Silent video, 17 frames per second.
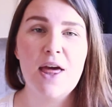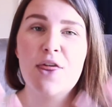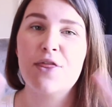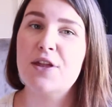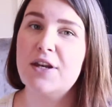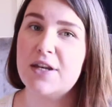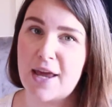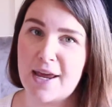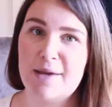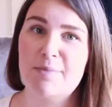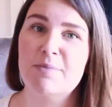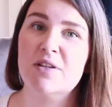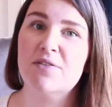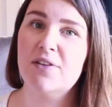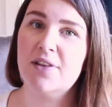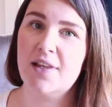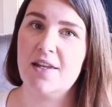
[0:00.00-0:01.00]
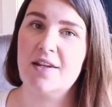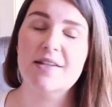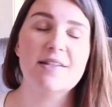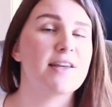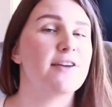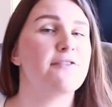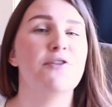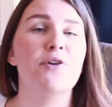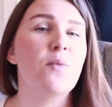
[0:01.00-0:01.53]
the names of the letters
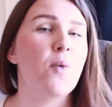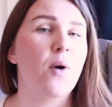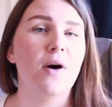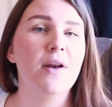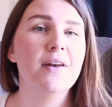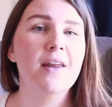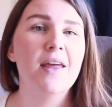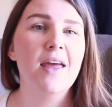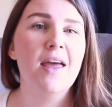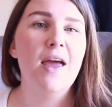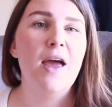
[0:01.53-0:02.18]
if you want.